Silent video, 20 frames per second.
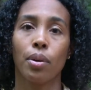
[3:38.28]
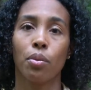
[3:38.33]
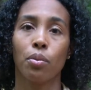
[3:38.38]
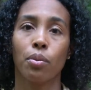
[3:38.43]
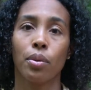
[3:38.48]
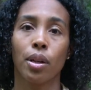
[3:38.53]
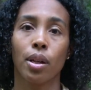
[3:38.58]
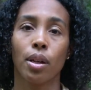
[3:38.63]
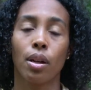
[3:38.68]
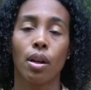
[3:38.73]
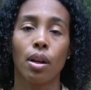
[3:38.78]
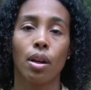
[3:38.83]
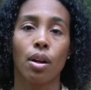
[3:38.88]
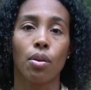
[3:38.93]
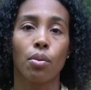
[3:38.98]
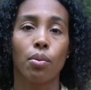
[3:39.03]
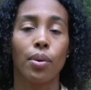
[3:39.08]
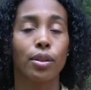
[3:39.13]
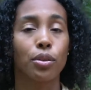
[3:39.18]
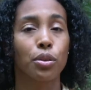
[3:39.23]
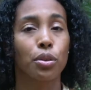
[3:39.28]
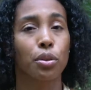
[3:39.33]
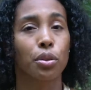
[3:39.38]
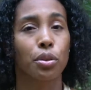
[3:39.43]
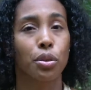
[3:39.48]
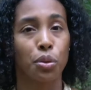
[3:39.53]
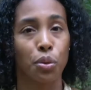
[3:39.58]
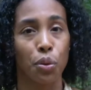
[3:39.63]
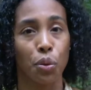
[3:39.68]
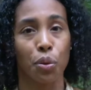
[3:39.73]
we went to the
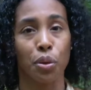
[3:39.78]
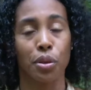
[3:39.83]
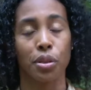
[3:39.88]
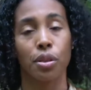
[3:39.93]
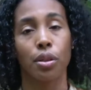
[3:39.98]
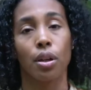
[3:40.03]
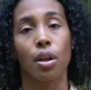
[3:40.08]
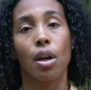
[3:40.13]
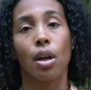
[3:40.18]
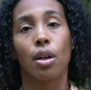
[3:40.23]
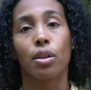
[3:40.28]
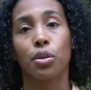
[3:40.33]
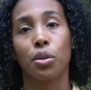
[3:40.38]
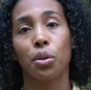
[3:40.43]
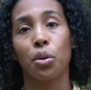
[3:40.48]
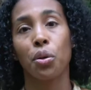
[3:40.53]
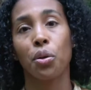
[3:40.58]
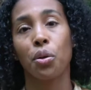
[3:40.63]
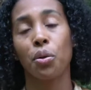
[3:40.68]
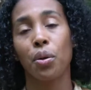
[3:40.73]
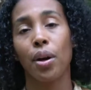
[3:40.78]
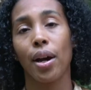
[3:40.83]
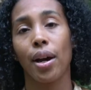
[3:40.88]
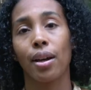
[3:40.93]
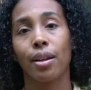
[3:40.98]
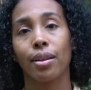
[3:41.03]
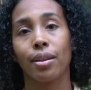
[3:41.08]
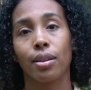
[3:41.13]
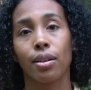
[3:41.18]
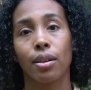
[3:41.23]
stores. So
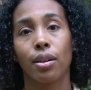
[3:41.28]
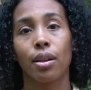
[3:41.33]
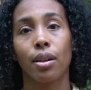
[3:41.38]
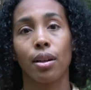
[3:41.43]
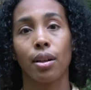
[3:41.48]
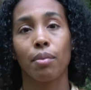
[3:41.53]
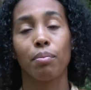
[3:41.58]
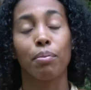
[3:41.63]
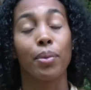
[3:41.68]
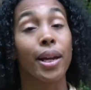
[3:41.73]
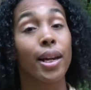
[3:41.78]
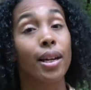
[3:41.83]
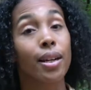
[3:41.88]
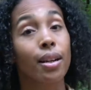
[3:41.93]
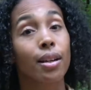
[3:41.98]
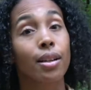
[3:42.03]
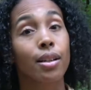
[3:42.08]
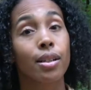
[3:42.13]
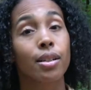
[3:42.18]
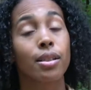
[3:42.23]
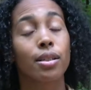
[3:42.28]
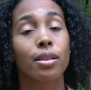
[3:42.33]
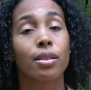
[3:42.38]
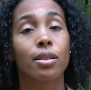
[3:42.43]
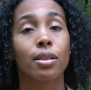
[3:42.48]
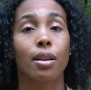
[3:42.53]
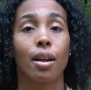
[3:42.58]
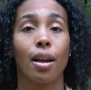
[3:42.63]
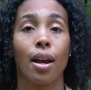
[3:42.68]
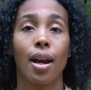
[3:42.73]
at the baker,
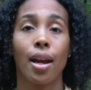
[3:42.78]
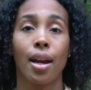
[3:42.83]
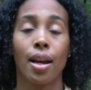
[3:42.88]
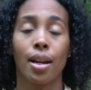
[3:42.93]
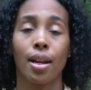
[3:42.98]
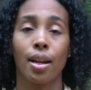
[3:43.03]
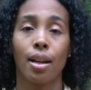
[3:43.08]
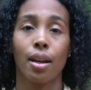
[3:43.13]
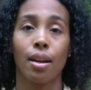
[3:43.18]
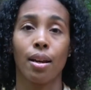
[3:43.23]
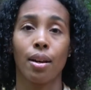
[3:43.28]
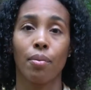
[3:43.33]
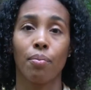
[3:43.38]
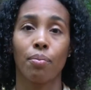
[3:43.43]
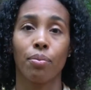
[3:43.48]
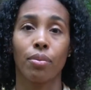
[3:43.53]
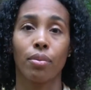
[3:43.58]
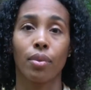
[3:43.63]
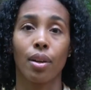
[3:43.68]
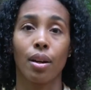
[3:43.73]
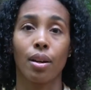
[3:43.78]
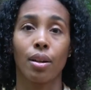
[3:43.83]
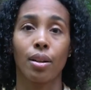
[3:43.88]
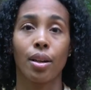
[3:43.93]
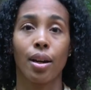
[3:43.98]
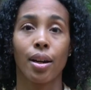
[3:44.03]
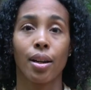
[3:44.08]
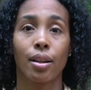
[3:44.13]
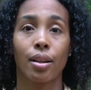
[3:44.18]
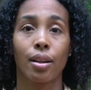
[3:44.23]
I
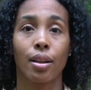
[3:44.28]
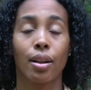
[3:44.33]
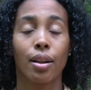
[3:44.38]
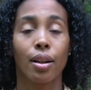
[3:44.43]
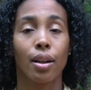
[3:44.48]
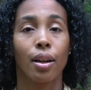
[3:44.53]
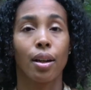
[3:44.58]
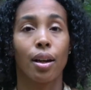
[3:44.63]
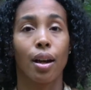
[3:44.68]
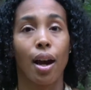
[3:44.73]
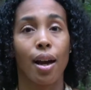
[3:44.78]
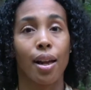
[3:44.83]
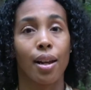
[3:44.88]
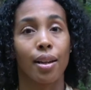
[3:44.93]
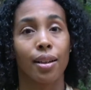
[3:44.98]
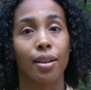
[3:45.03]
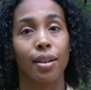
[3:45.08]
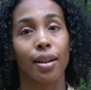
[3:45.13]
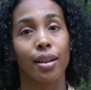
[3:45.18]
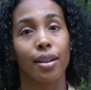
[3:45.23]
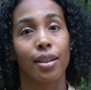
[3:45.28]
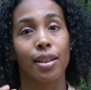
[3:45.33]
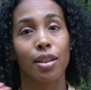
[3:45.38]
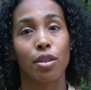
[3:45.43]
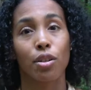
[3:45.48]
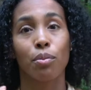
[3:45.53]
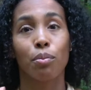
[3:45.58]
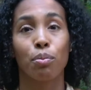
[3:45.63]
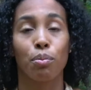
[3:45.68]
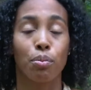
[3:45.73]
got a
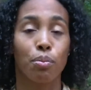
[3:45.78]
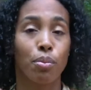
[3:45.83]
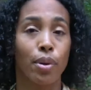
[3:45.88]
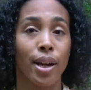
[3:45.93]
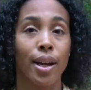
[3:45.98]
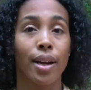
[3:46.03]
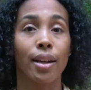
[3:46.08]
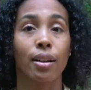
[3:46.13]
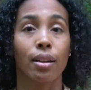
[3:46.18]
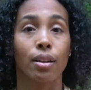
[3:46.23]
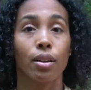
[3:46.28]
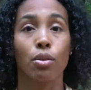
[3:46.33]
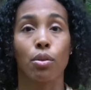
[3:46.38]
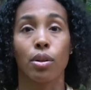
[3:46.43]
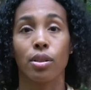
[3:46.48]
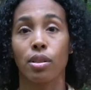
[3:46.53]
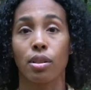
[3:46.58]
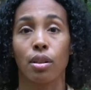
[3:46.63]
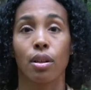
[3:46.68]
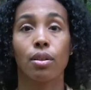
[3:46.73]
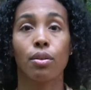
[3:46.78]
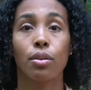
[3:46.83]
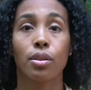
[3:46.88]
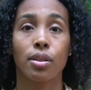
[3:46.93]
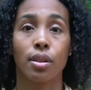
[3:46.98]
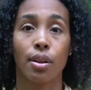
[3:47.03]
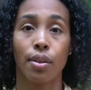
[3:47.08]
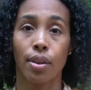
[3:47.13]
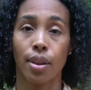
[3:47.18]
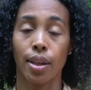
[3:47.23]
little bread, a croissant or
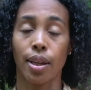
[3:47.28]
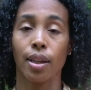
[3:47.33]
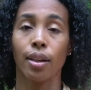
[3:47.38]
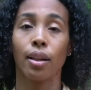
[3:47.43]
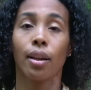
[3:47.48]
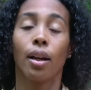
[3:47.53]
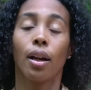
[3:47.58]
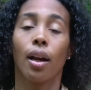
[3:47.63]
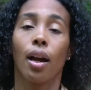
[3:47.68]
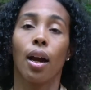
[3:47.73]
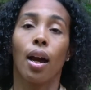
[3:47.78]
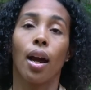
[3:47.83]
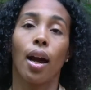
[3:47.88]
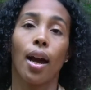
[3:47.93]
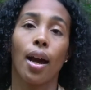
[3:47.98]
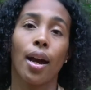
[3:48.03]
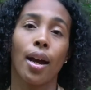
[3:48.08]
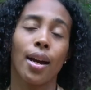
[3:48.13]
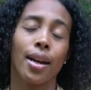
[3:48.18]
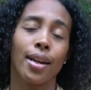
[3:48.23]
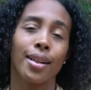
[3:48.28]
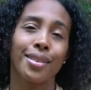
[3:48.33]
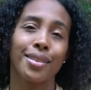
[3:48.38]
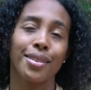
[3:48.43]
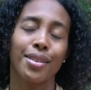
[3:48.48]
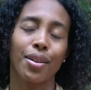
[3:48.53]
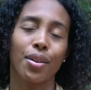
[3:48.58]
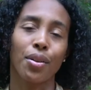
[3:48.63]
something. And